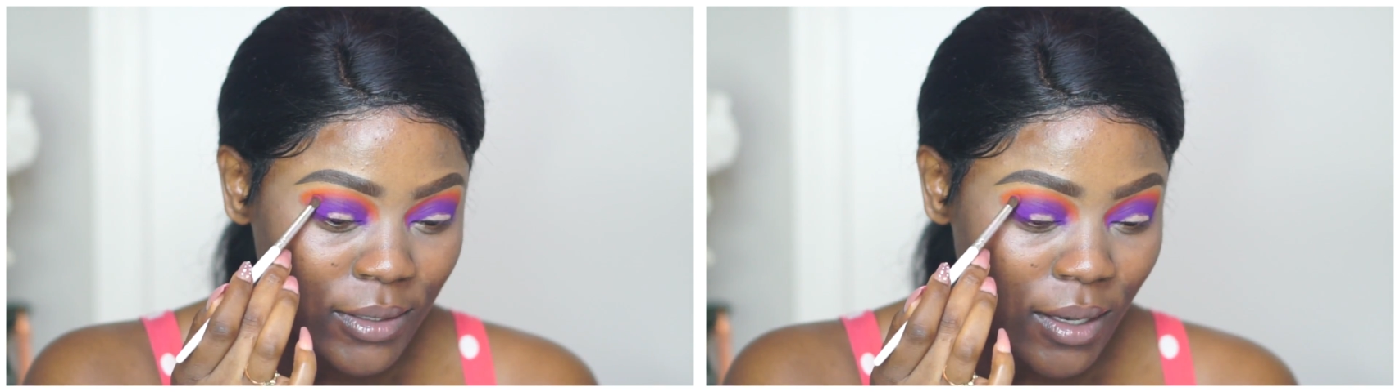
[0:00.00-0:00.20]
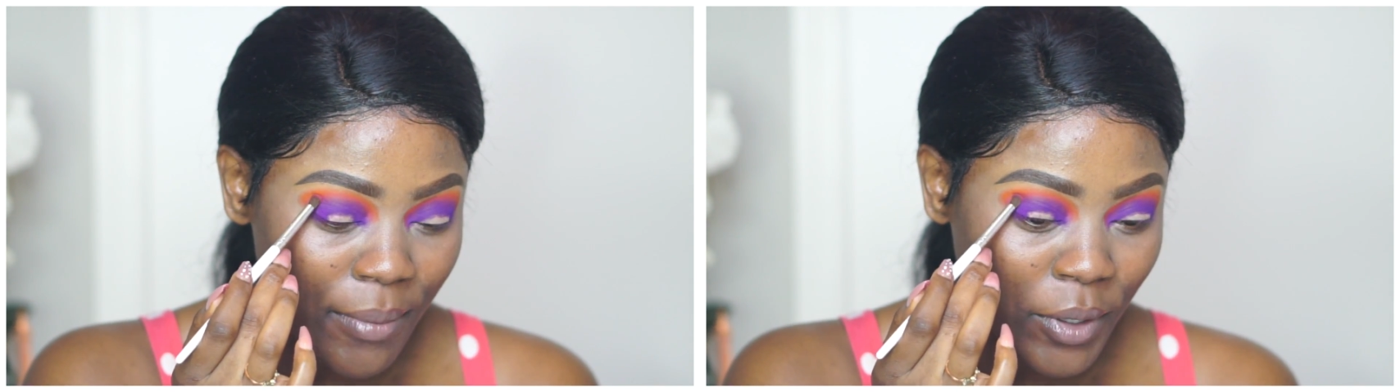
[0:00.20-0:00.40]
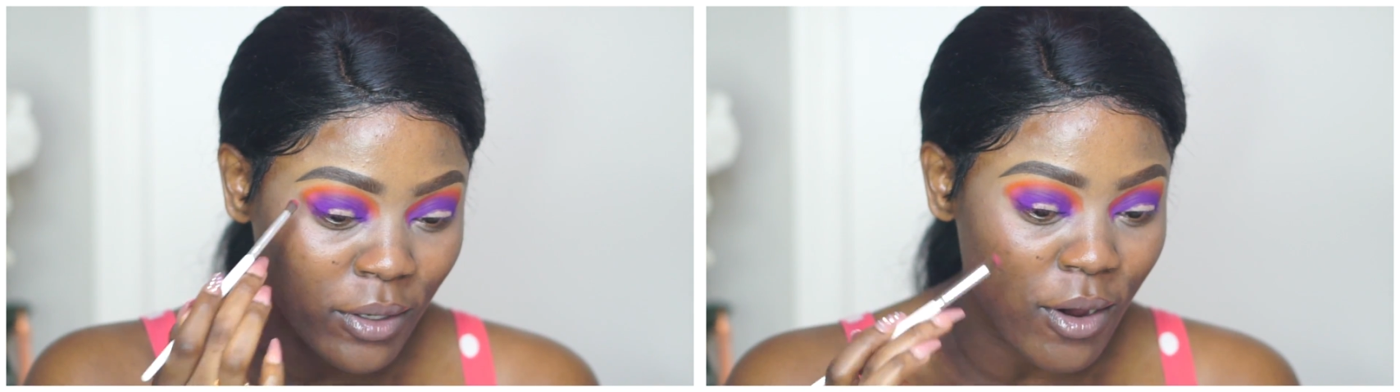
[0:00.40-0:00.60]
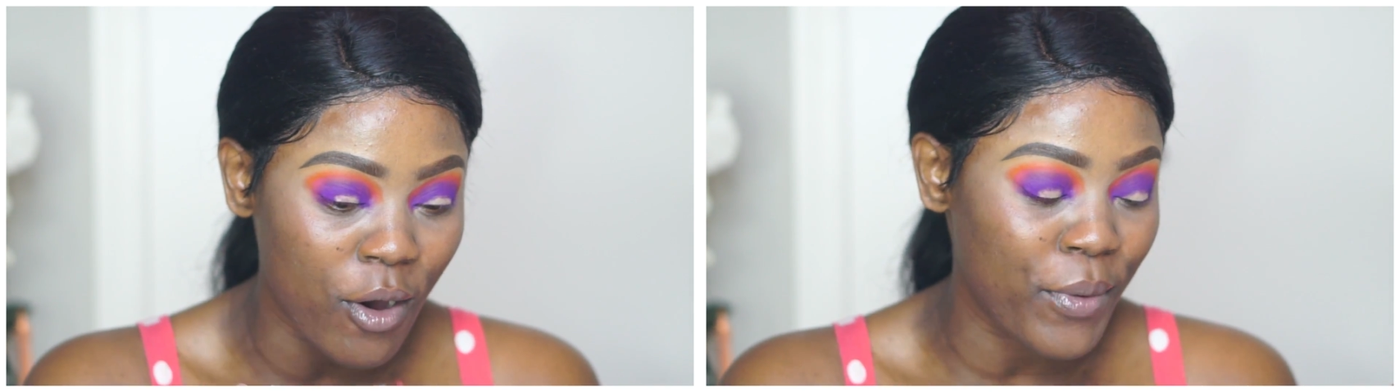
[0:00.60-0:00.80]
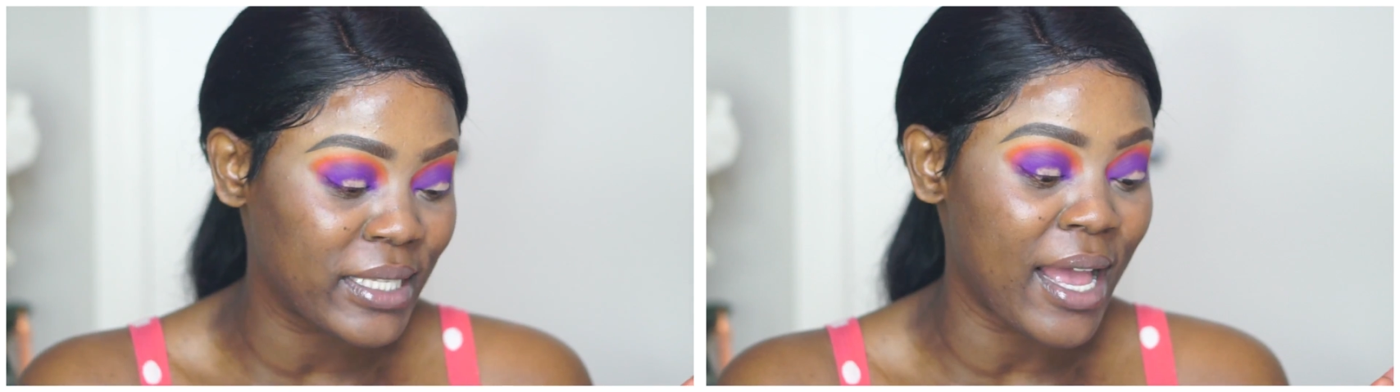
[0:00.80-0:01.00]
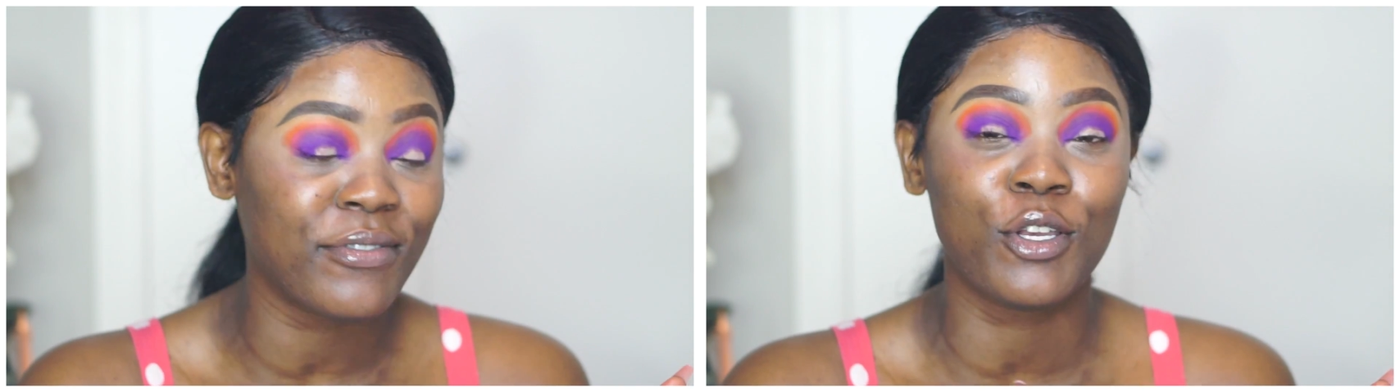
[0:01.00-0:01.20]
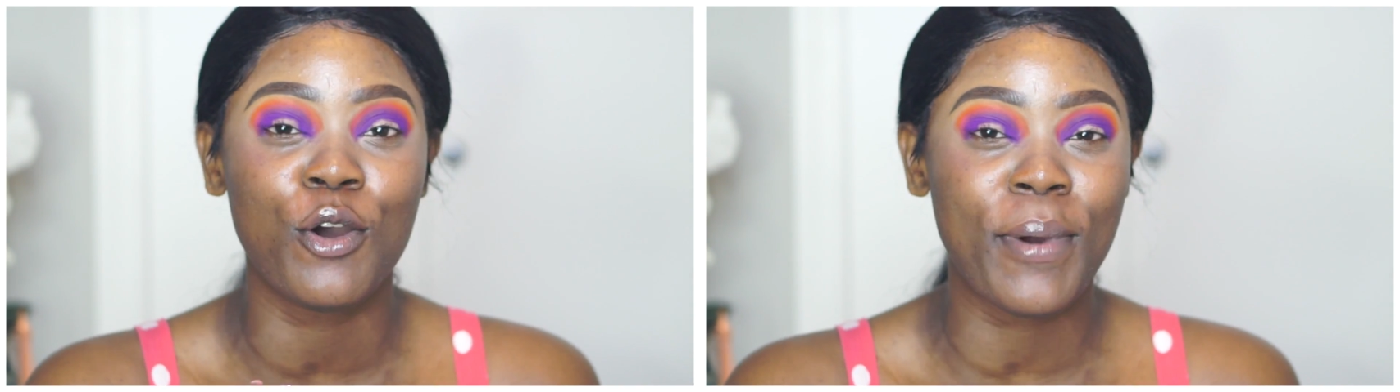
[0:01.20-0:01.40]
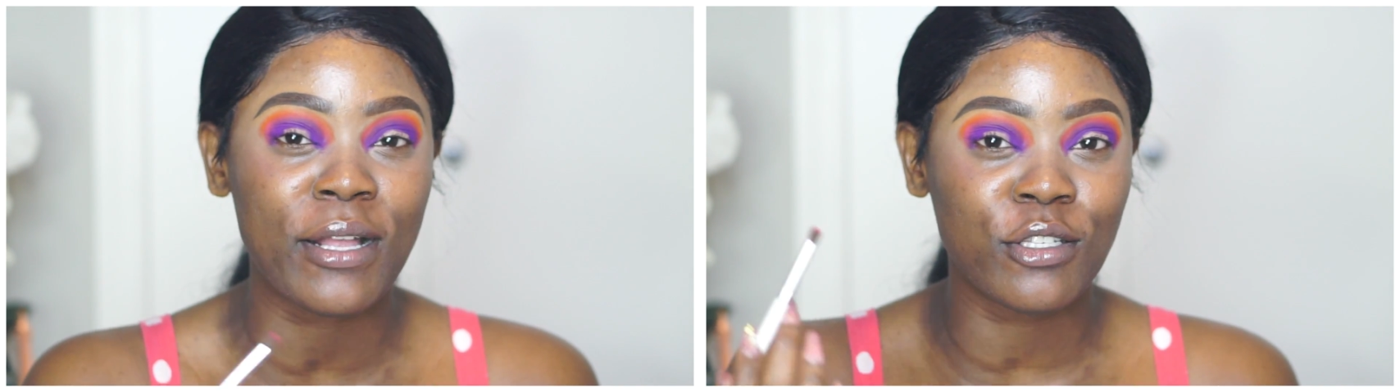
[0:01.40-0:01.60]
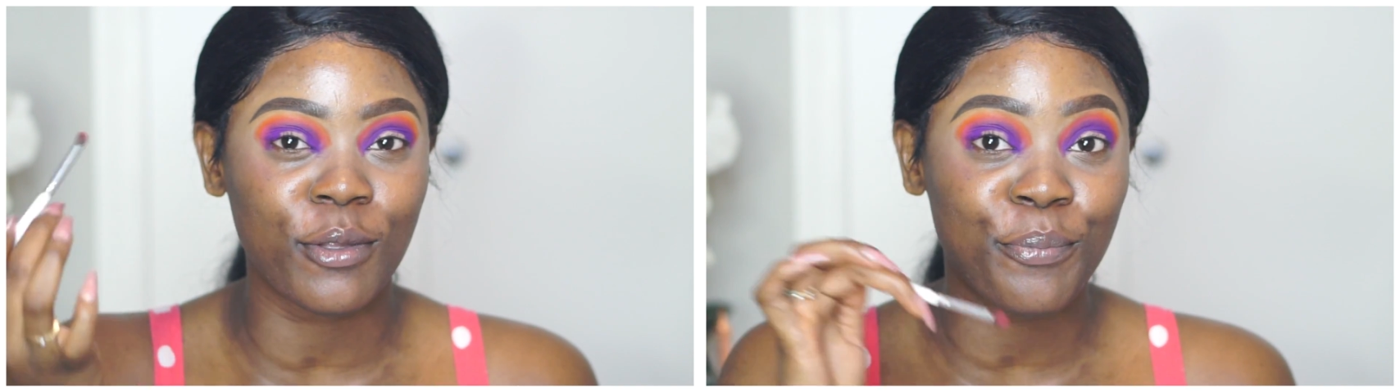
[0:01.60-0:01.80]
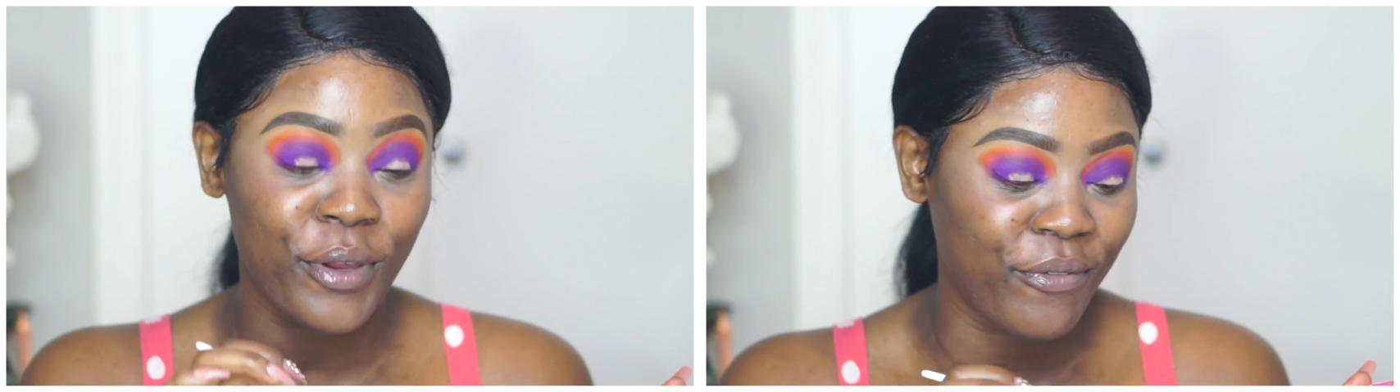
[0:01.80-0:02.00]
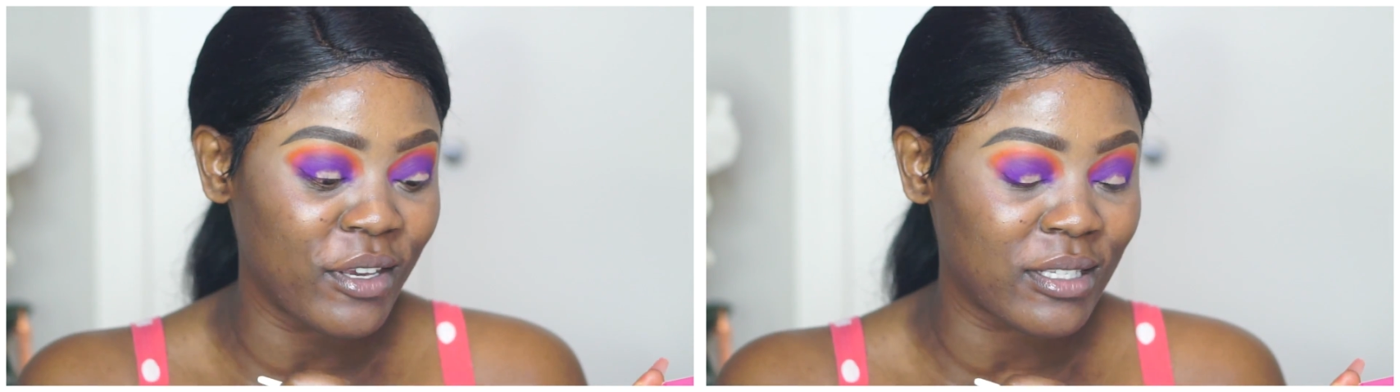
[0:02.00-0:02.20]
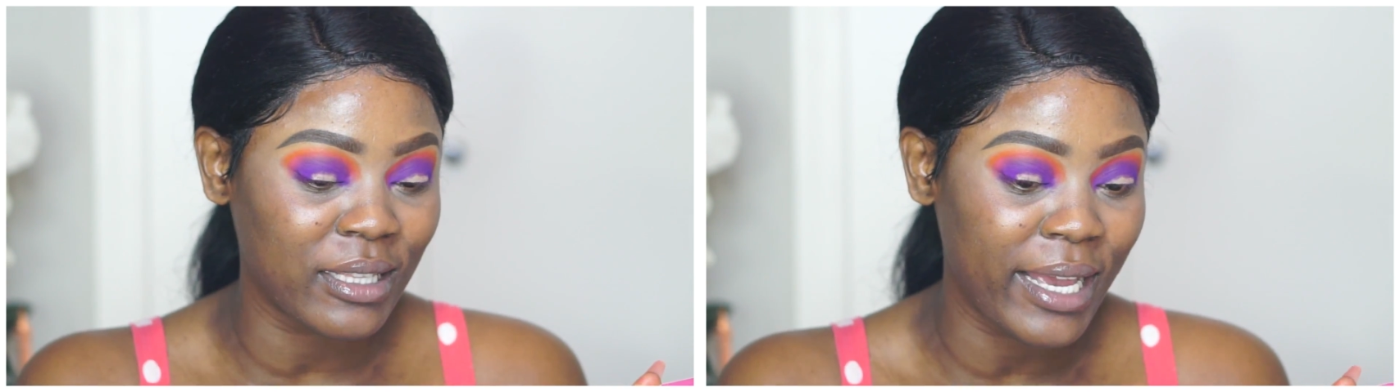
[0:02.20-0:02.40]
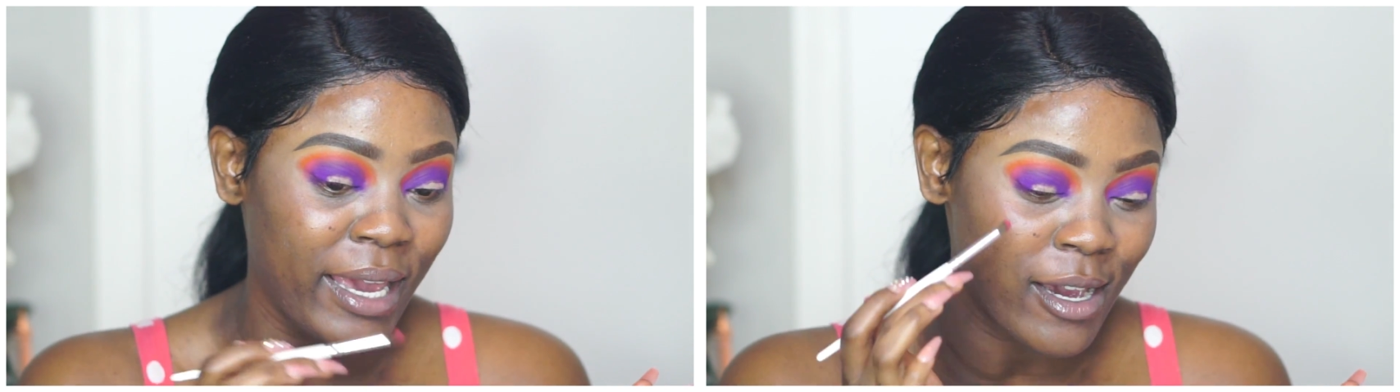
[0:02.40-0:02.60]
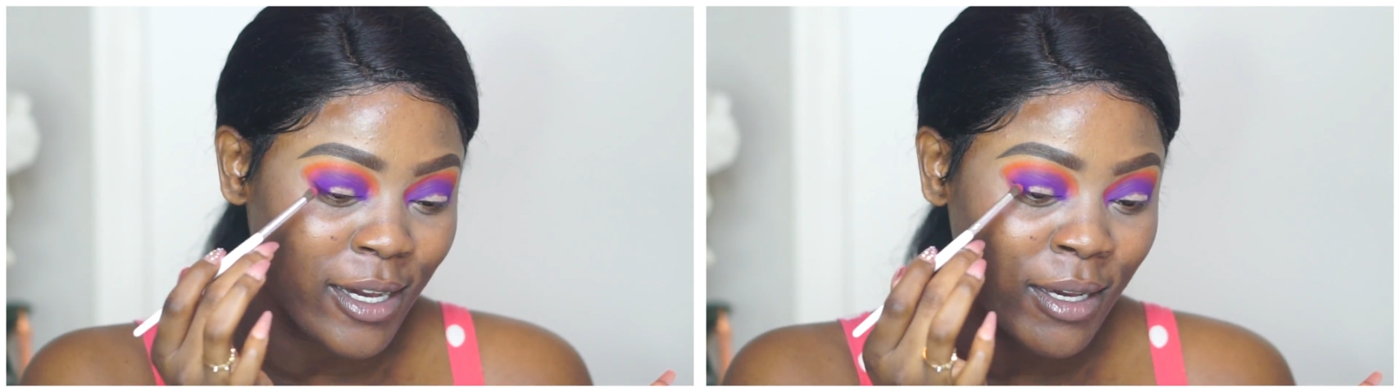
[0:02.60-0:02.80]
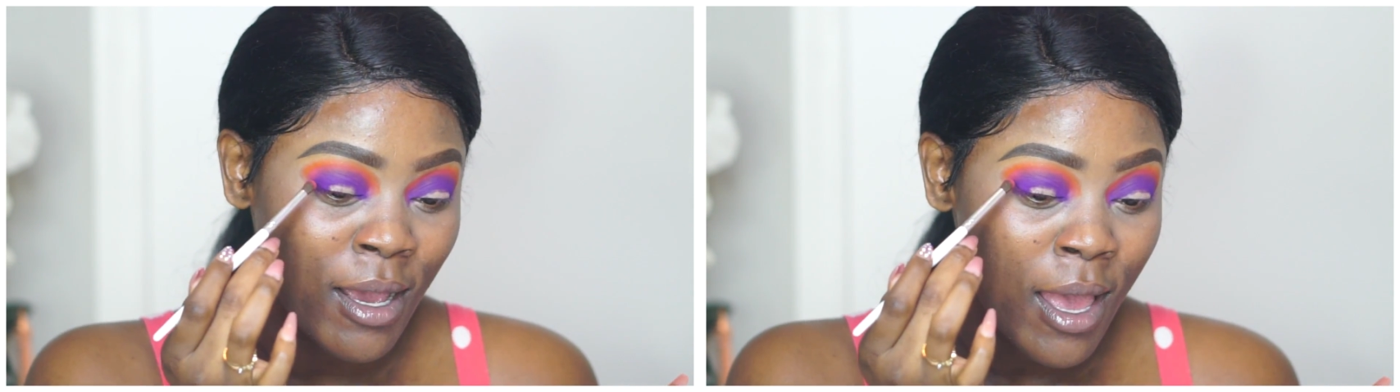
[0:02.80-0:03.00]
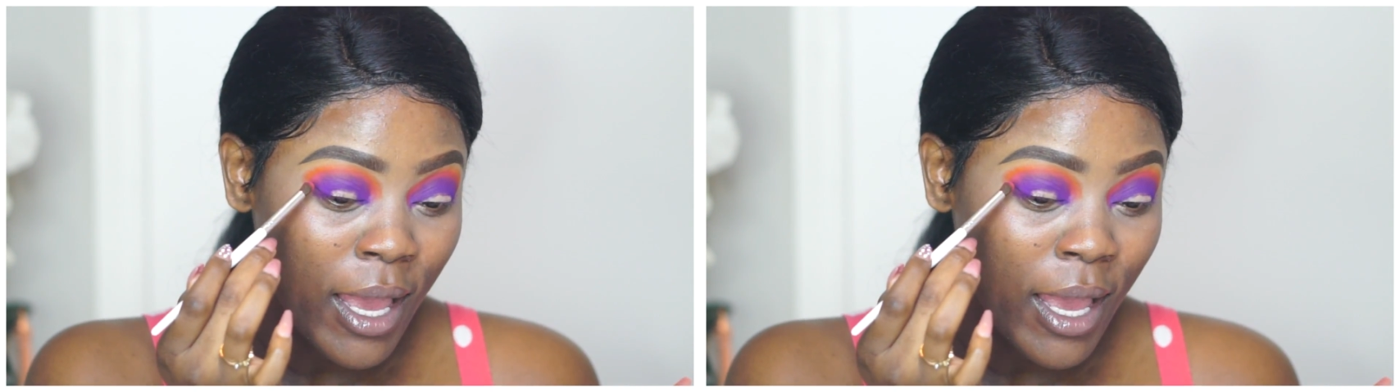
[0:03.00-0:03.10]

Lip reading: so I'm gonna always have to go back to the previous layer